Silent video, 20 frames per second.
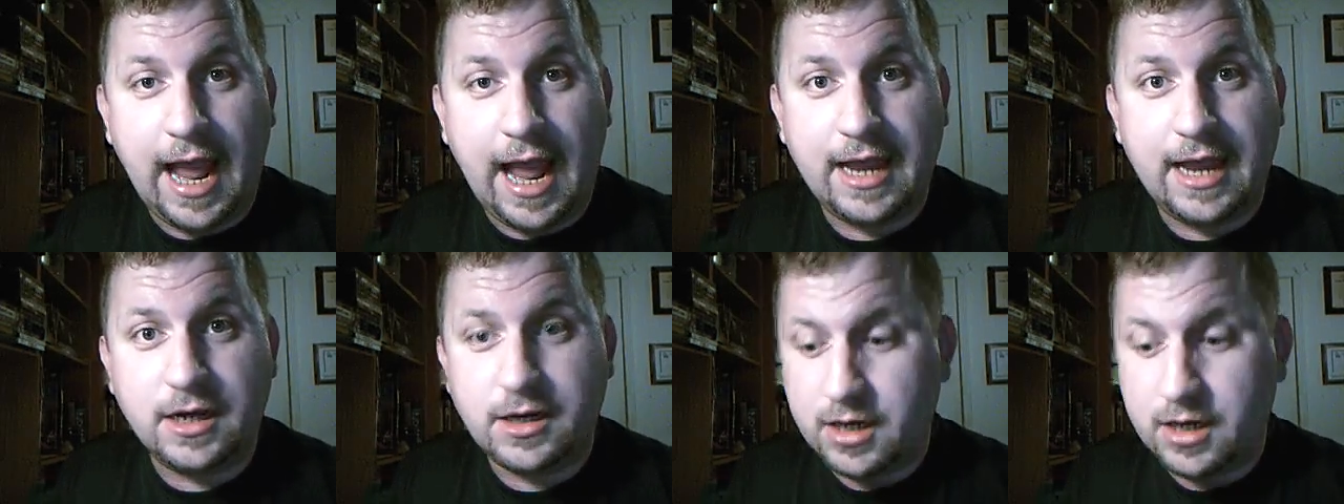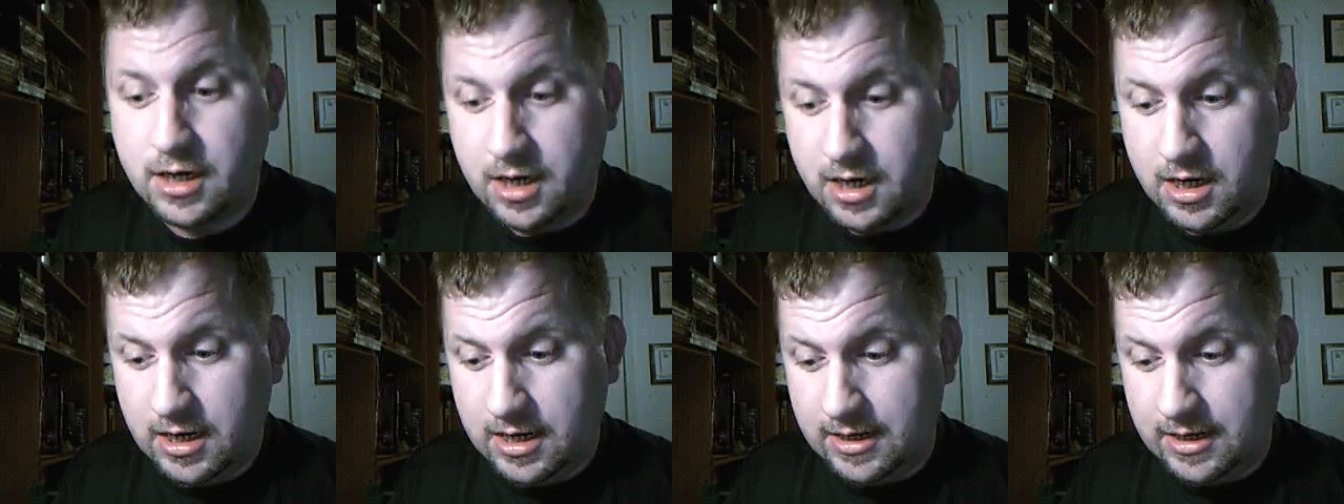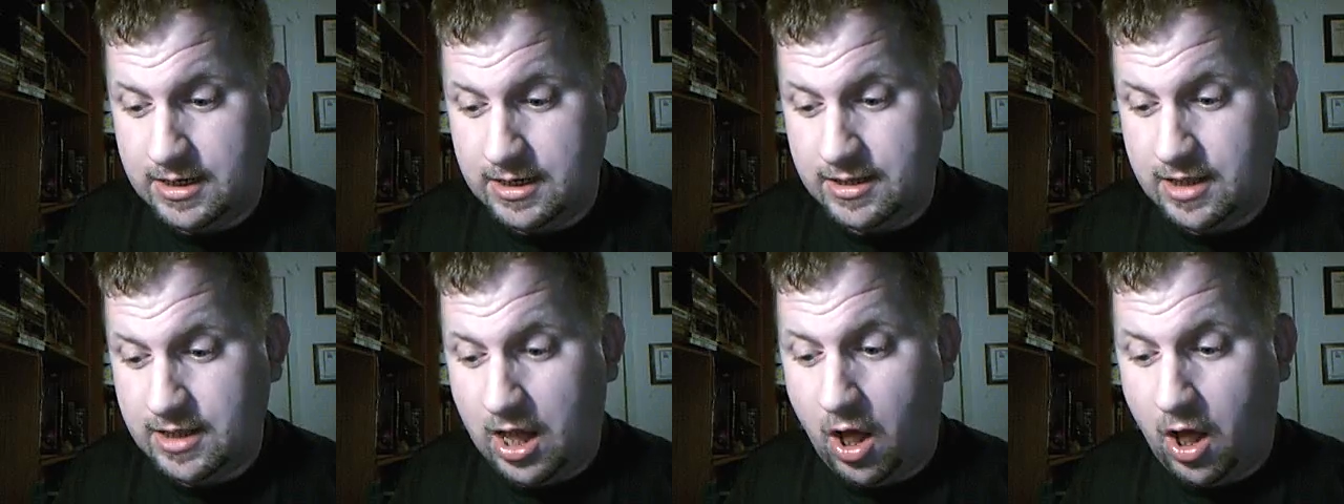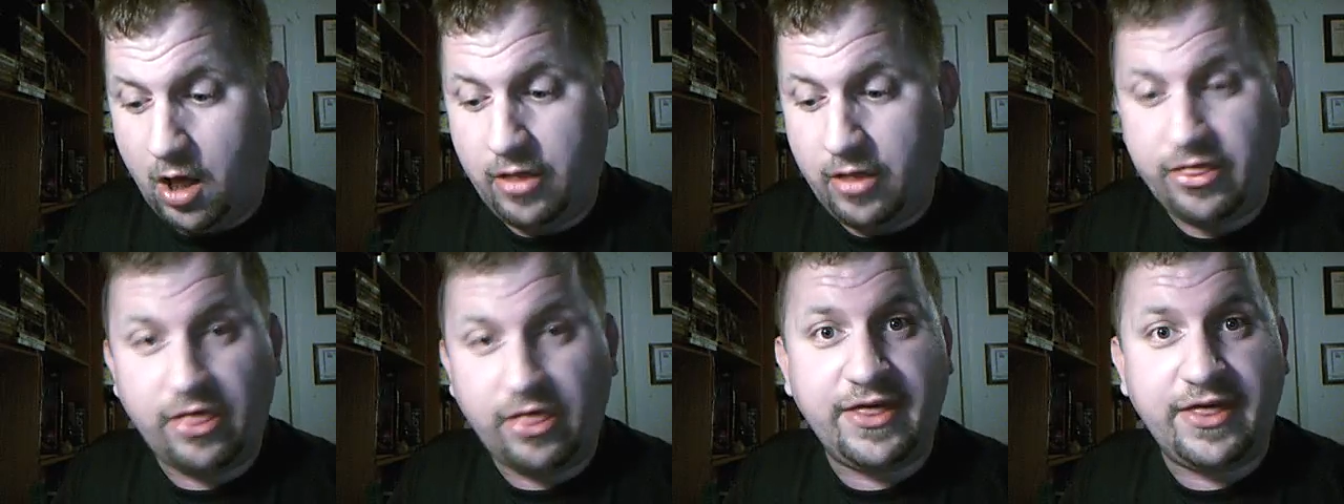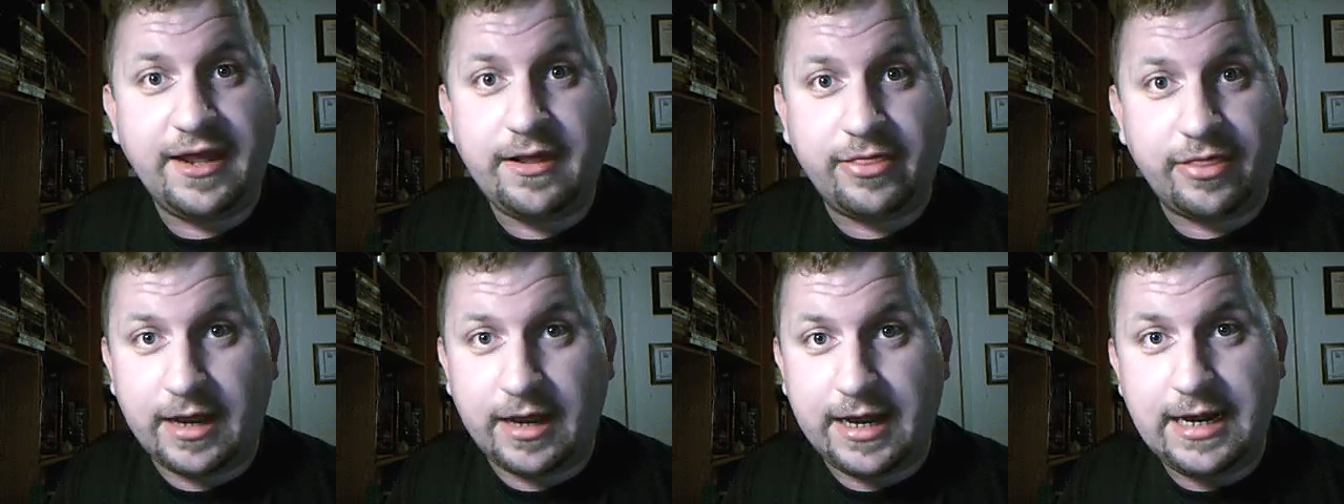And all the
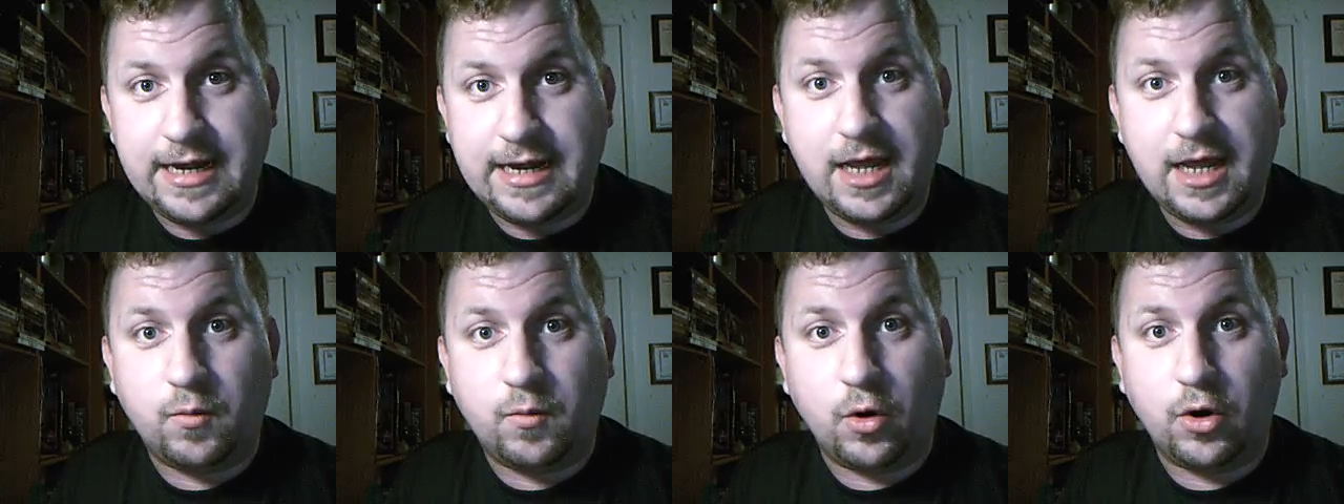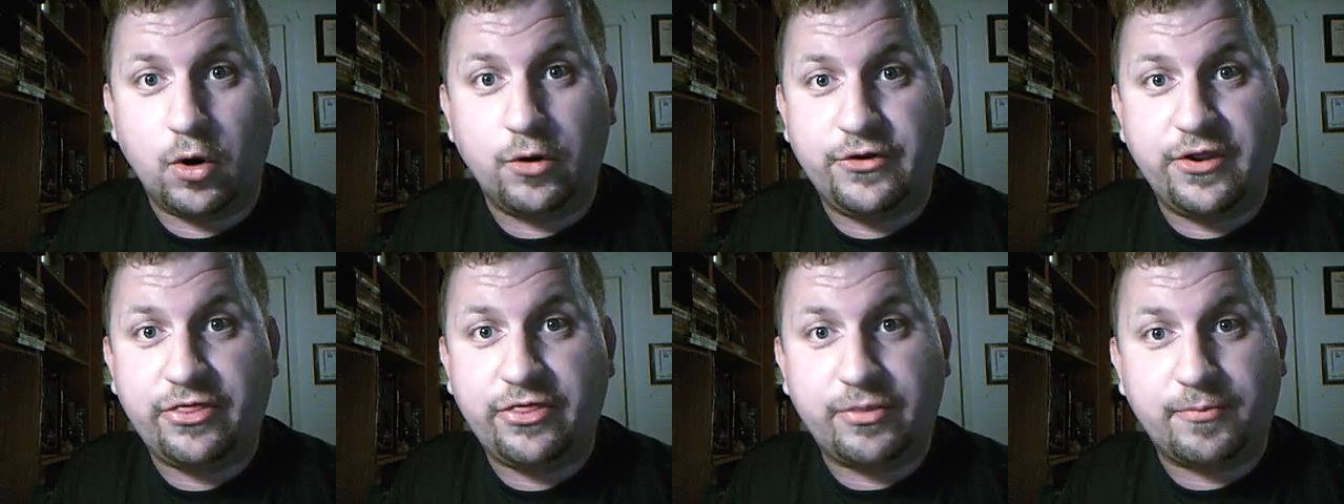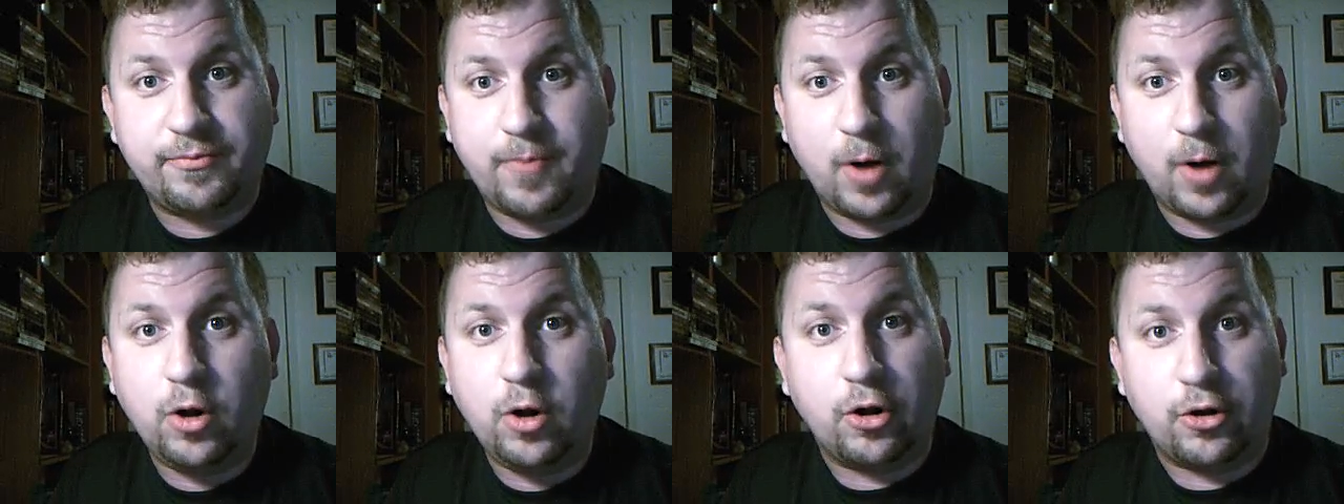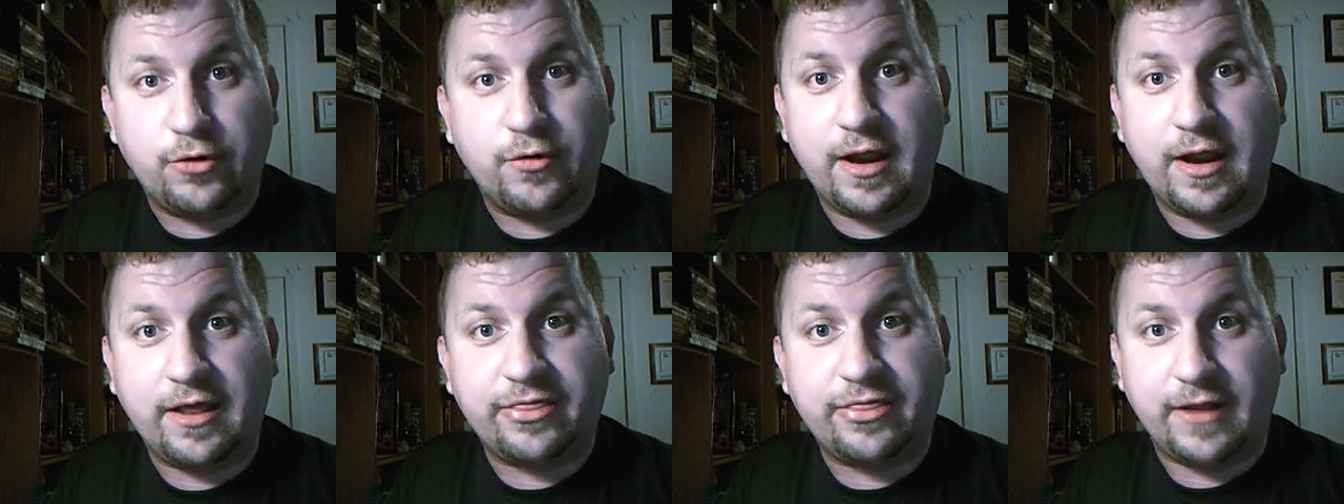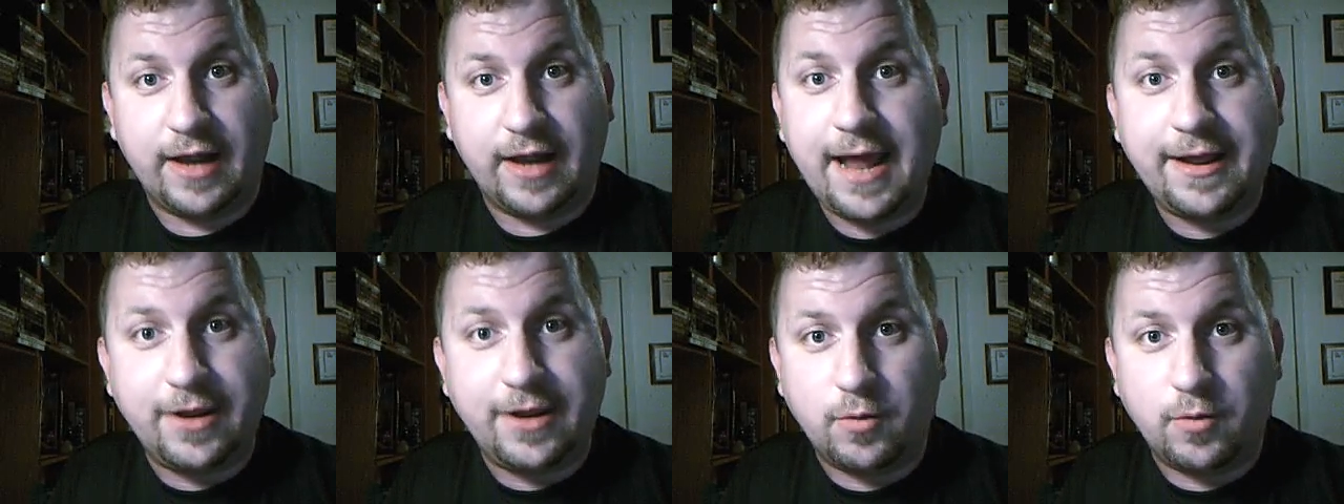things that he did were just parlor tricks
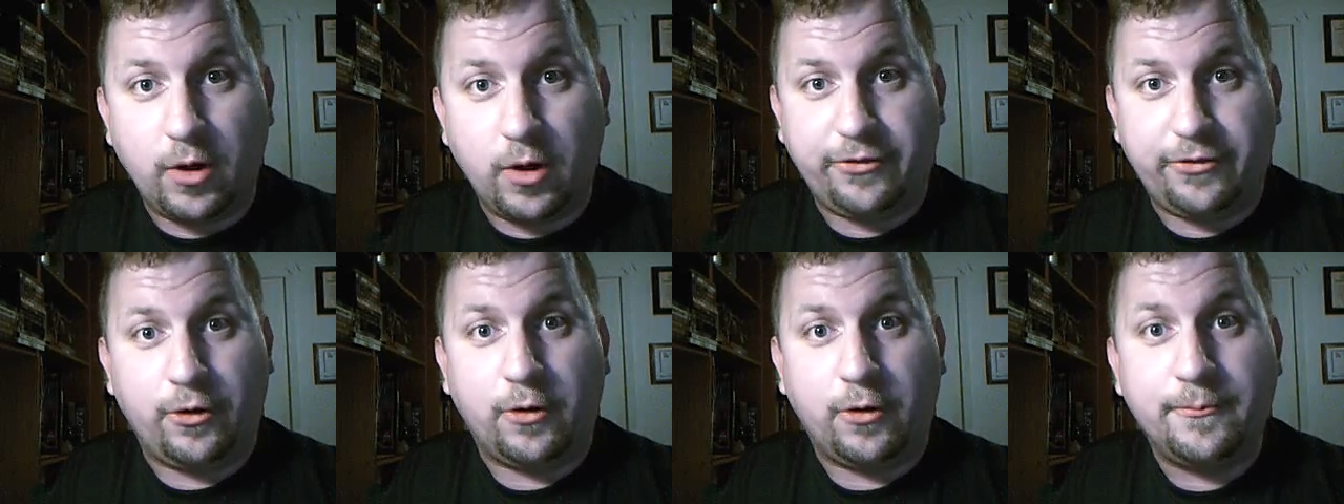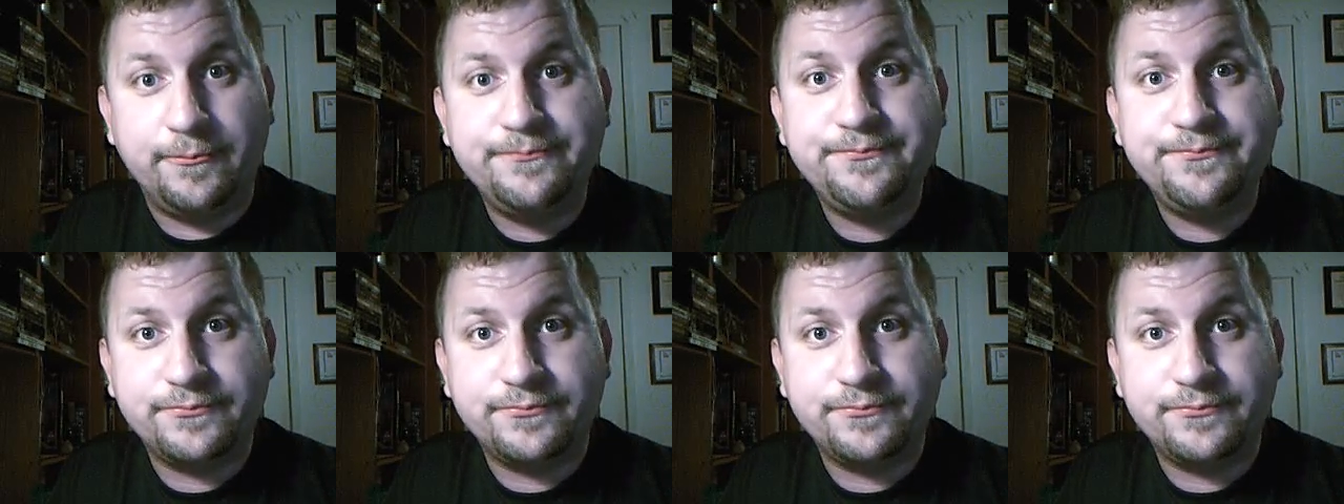and acupressure.